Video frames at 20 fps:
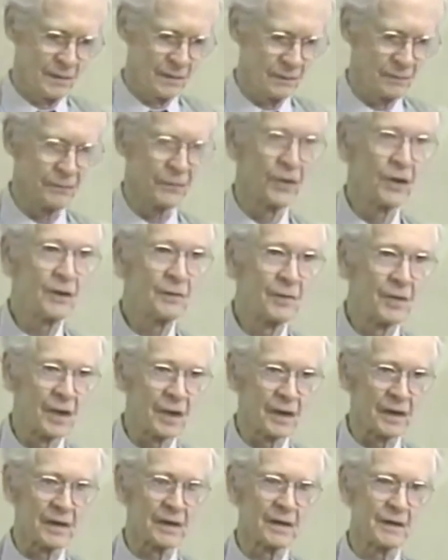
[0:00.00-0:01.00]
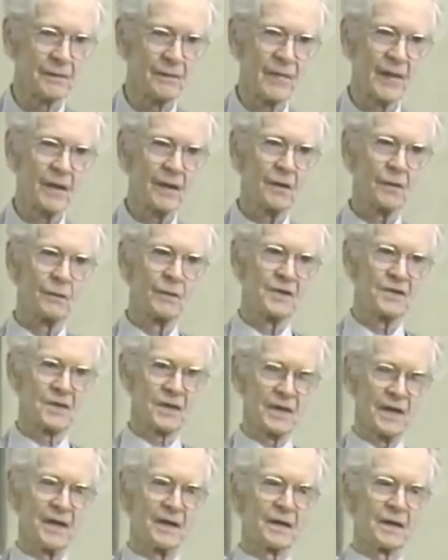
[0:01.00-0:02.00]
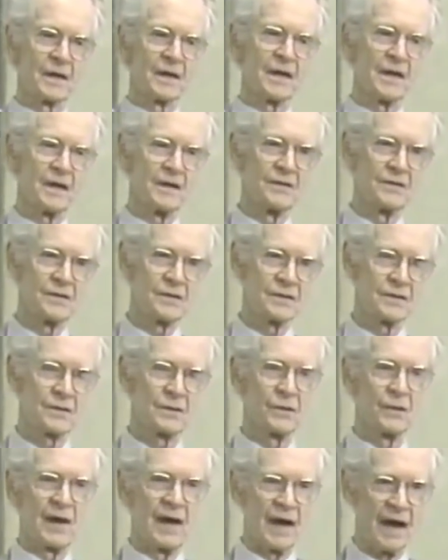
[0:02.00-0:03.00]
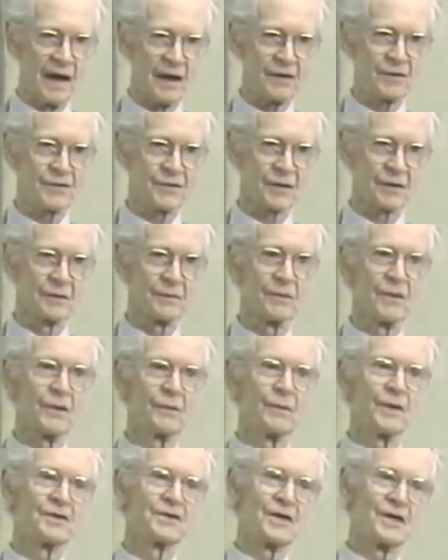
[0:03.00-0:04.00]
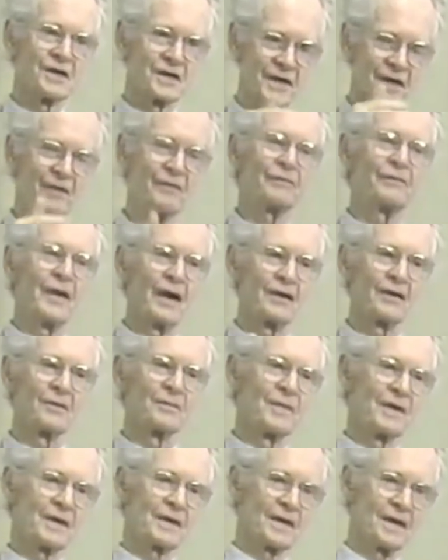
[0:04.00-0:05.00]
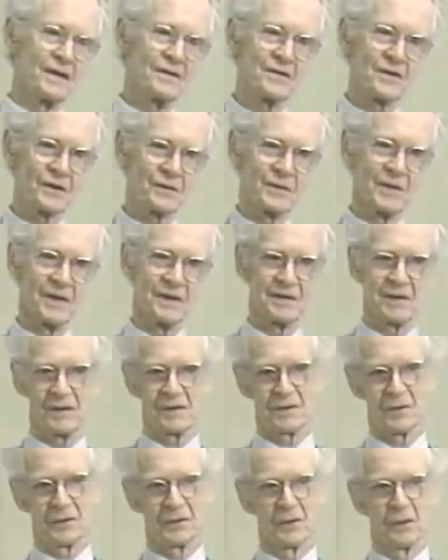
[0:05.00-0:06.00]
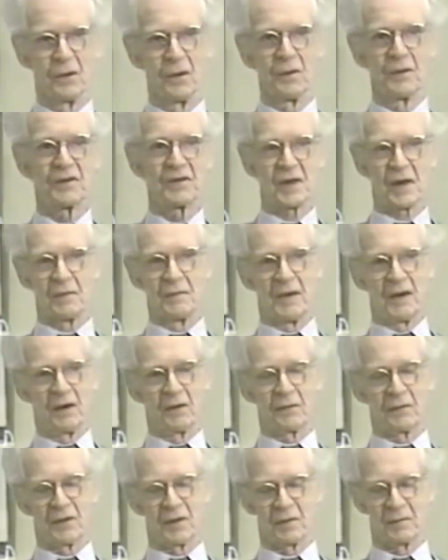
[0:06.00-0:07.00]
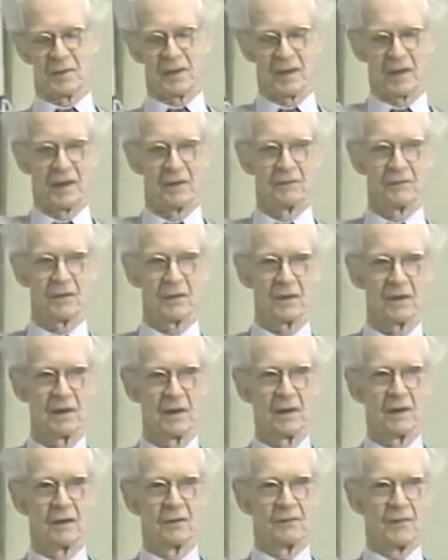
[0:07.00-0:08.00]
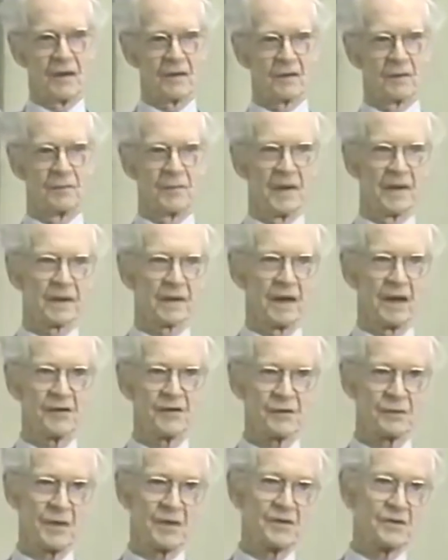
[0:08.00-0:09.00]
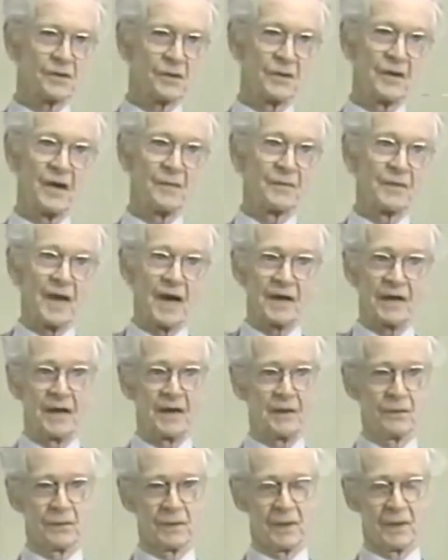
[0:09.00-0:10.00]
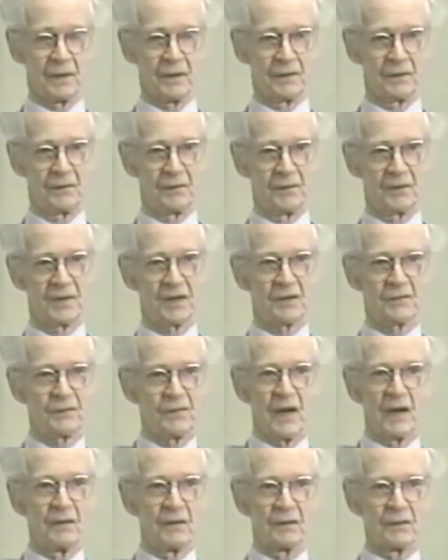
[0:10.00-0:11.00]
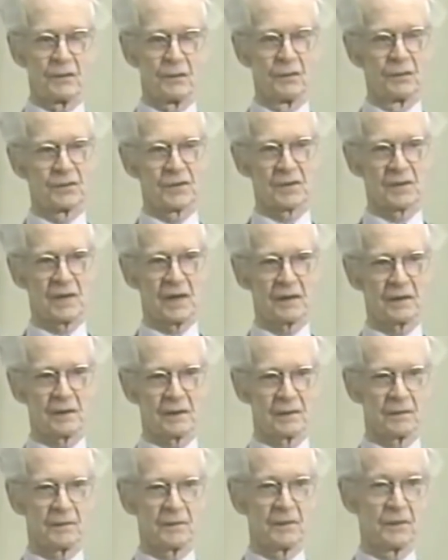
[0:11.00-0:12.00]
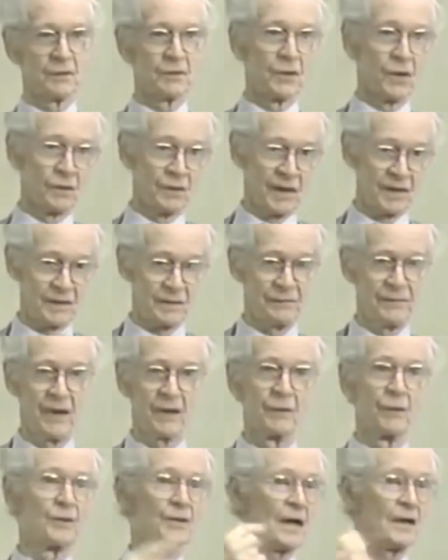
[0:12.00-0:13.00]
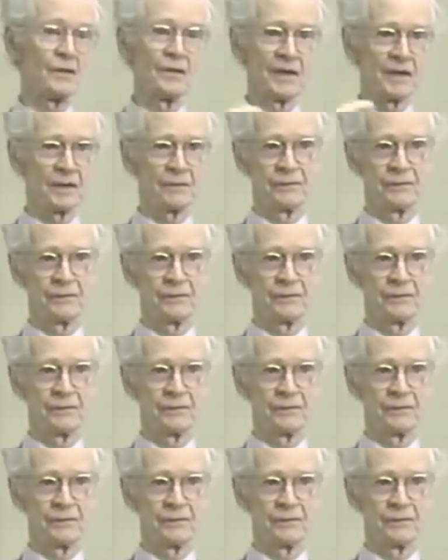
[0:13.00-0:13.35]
verbally, which then leads to action, which is then followed by consequences. So you always come out with a behavior followed by consequences, or you haven't got anywhere. If you're just following rules is nothing. When you don't like to follow rules, I don't like to